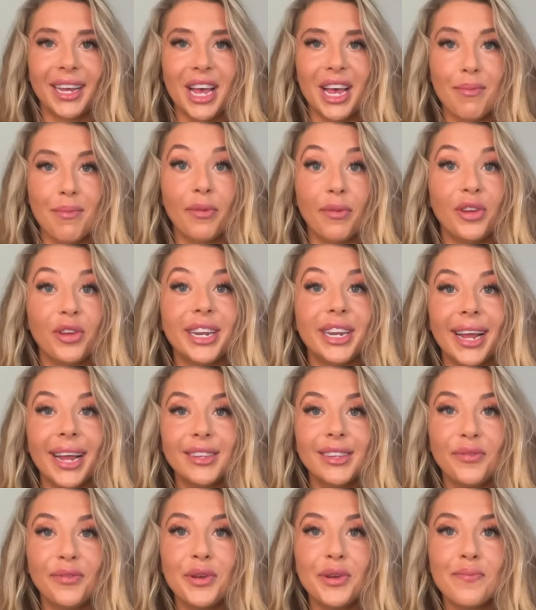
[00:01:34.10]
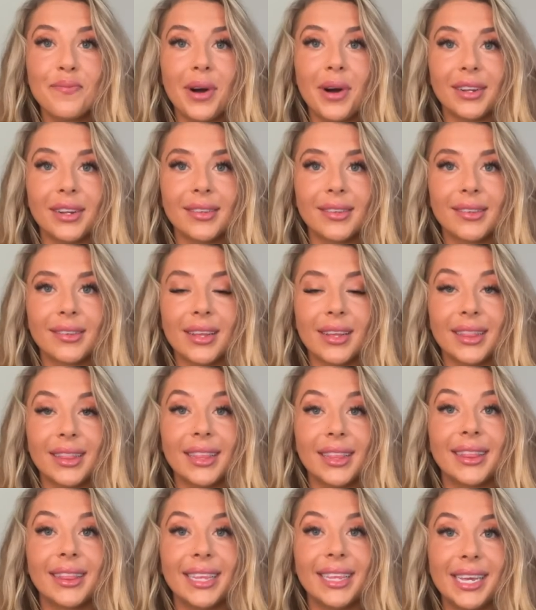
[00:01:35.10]
But for the next few months, the
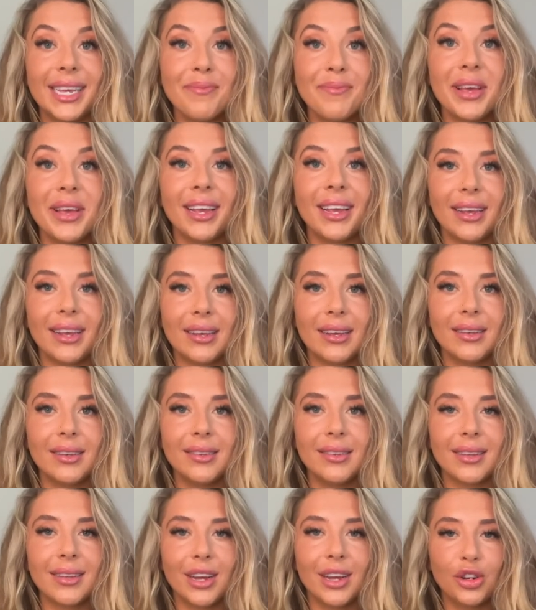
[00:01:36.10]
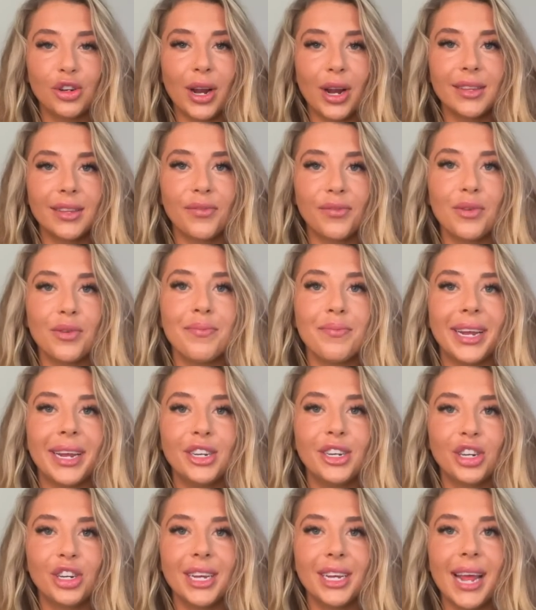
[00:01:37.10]
theme is
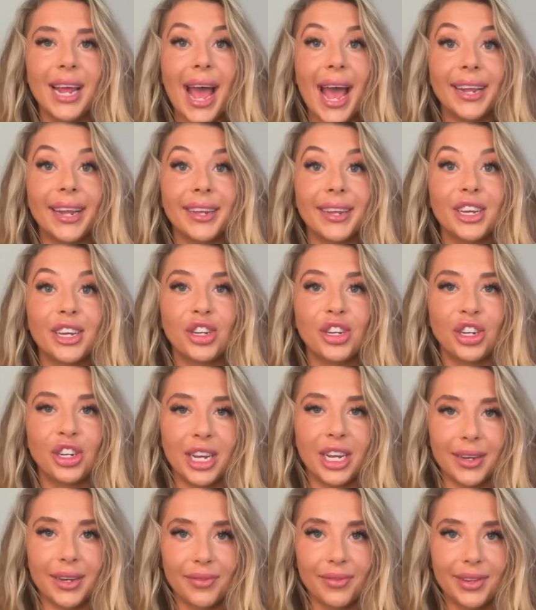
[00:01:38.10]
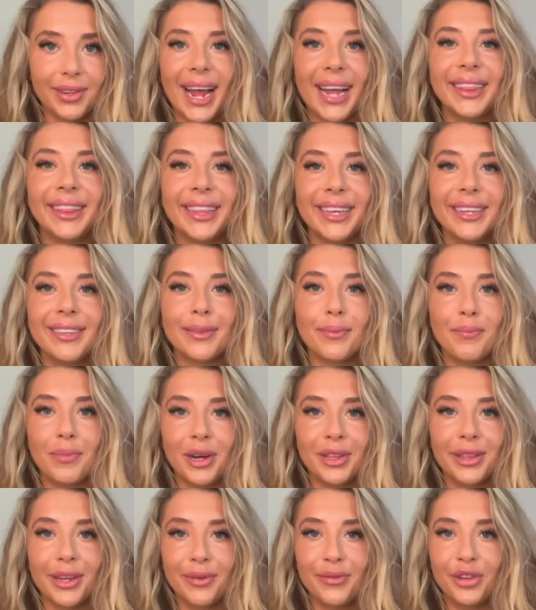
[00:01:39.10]
transformation and shift. And this
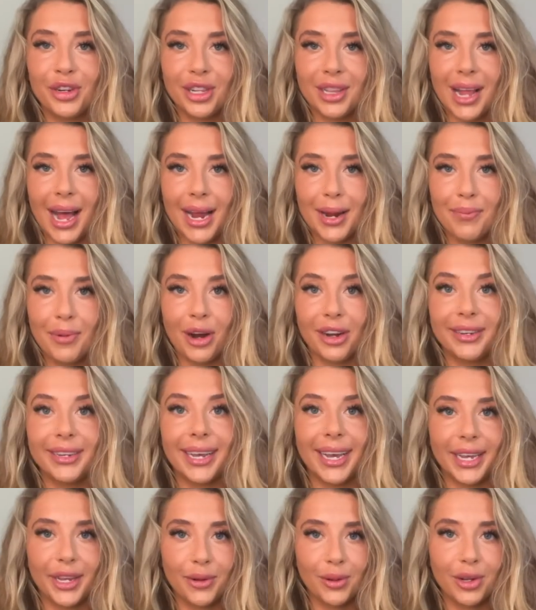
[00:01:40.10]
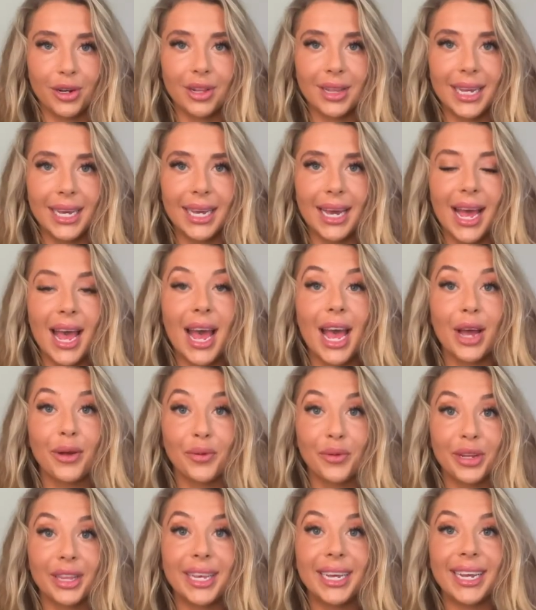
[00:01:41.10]
month of July particularly
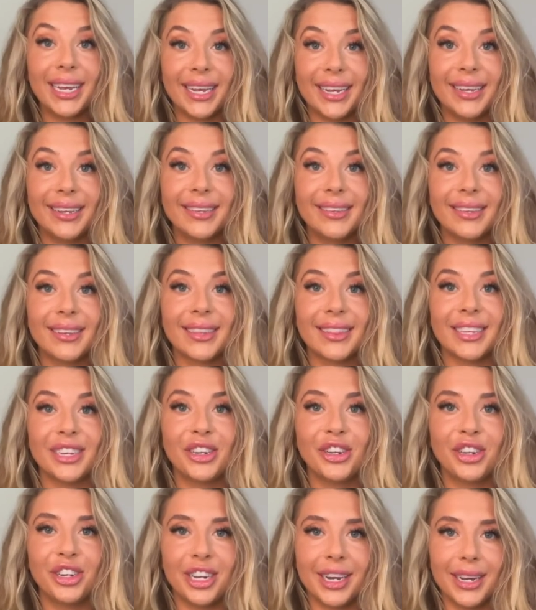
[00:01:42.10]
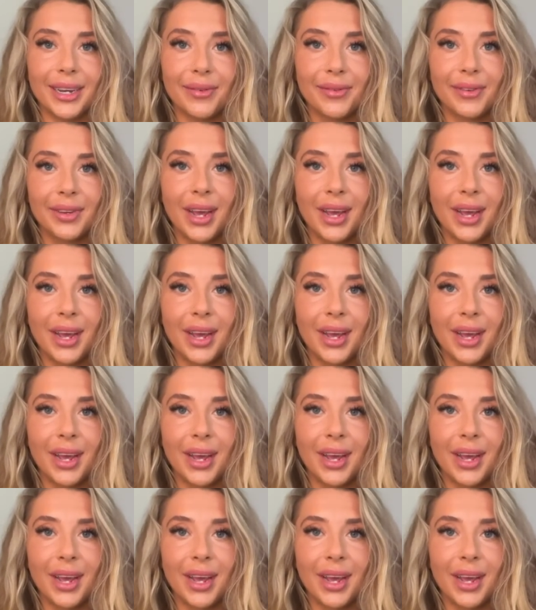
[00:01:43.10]
really is the shift,